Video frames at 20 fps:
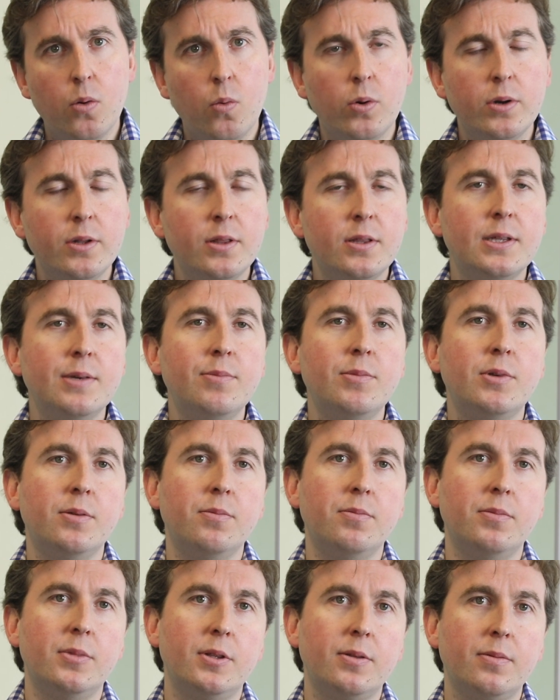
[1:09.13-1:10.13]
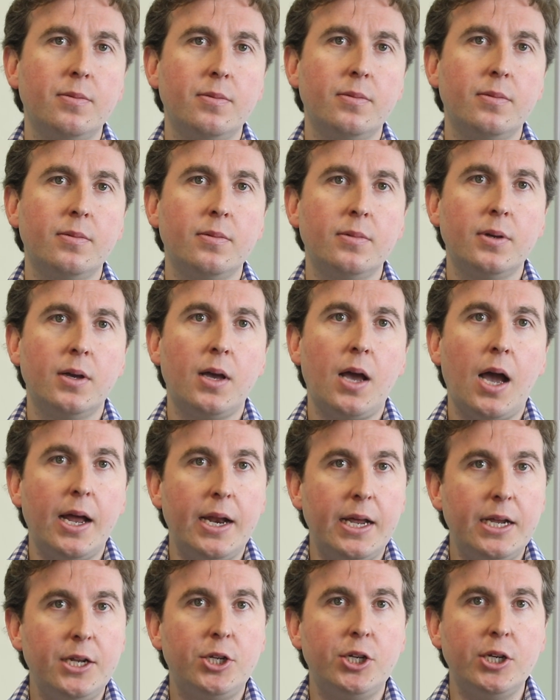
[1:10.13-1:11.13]
What are the symptoms?
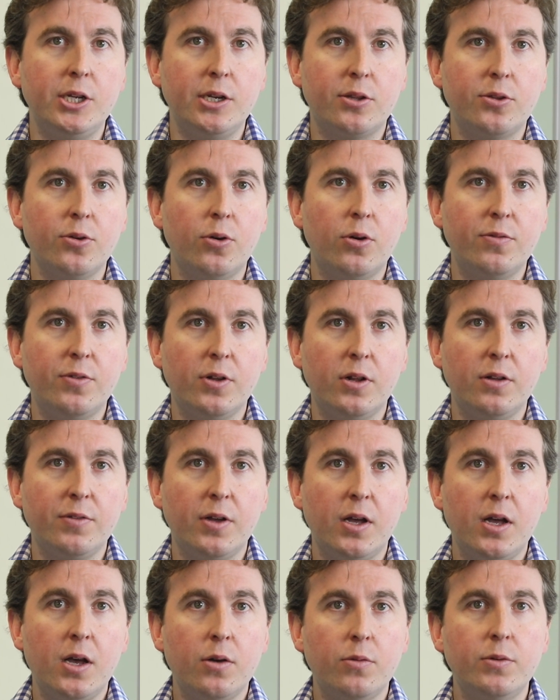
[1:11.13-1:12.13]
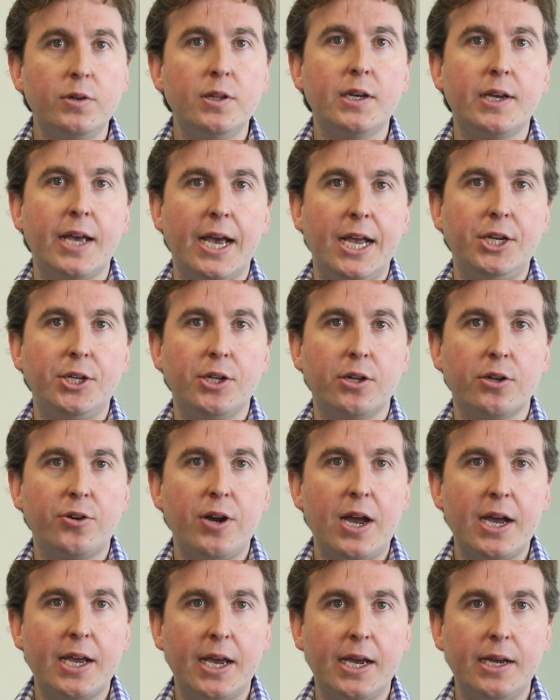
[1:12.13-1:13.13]
An itchy and sore vulva with occasional
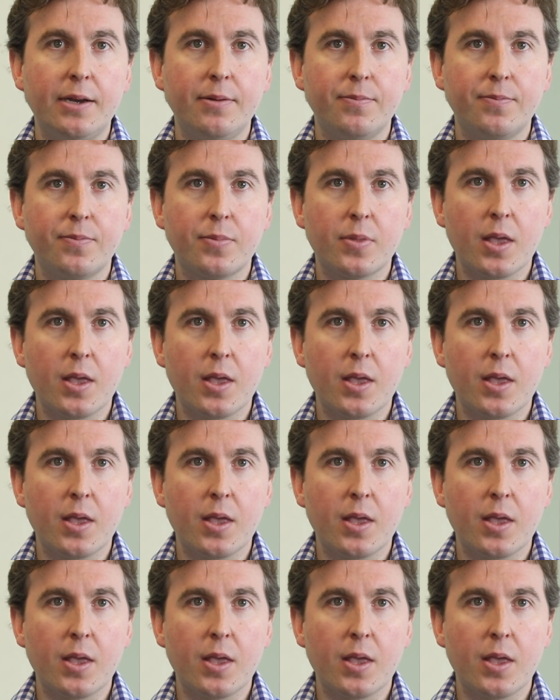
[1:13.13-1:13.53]
cracking.